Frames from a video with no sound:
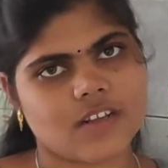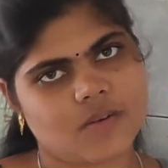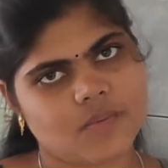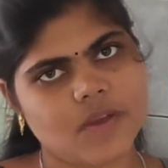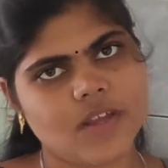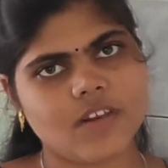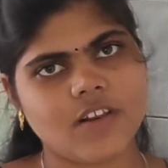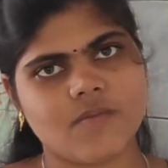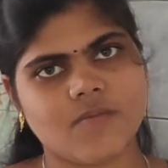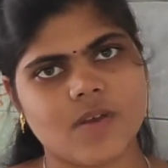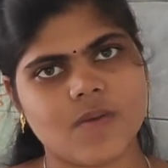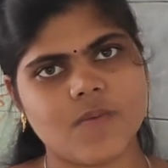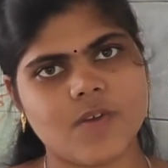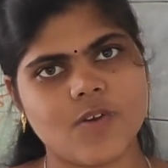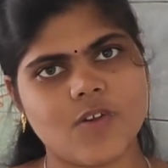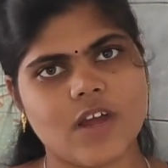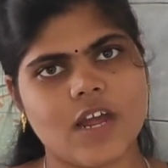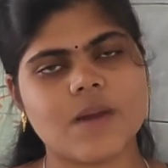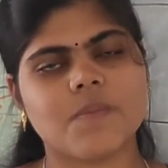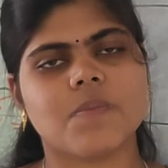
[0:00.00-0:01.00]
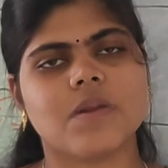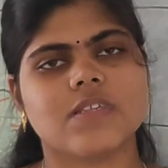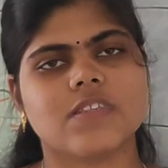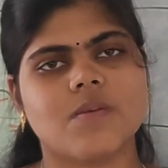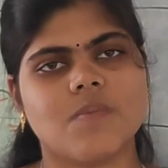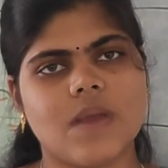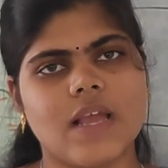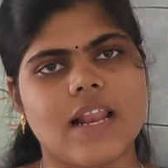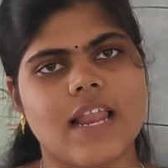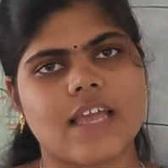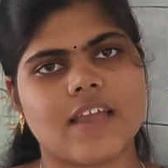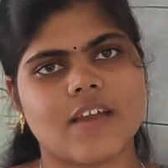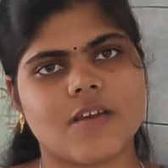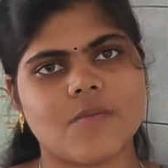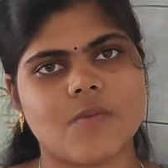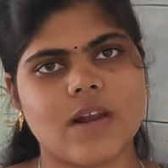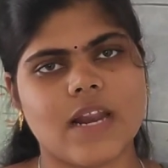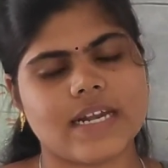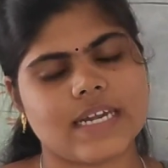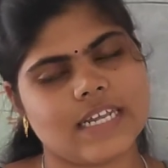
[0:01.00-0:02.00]
comment on my video and press the bell icon
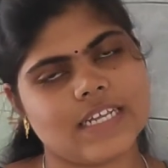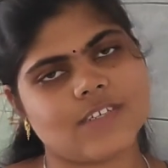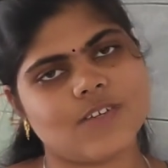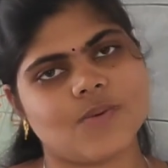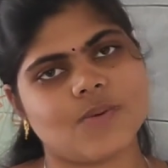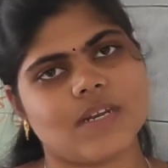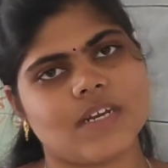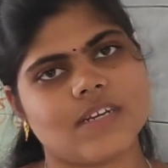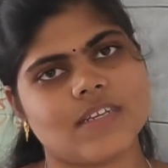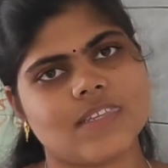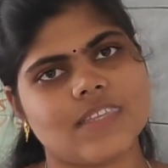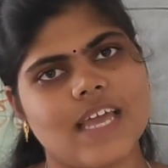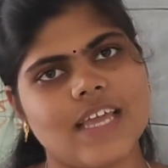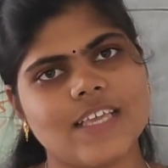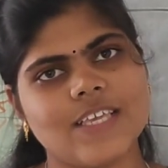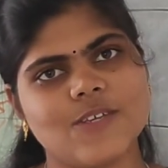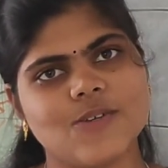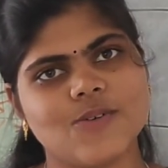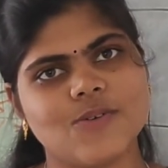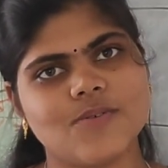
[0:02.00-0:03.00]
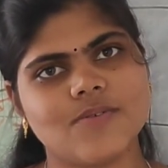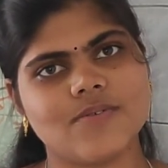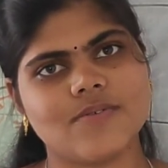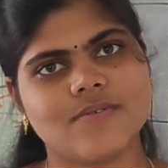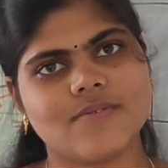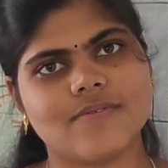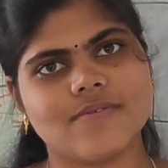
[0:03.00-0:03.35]
for latest update. Thank you.